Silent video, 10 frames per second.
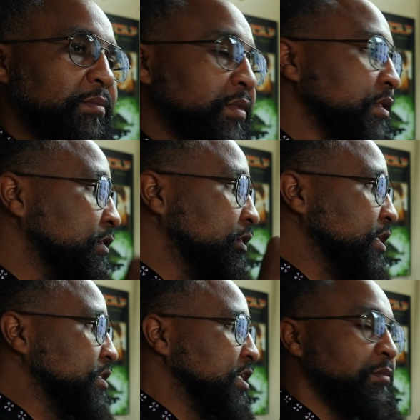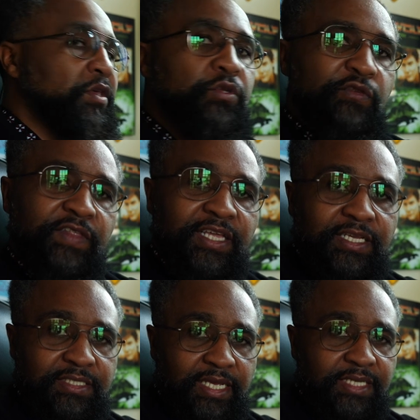This can be used for the
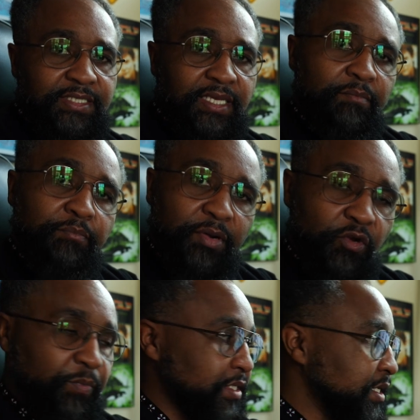exact same purpose.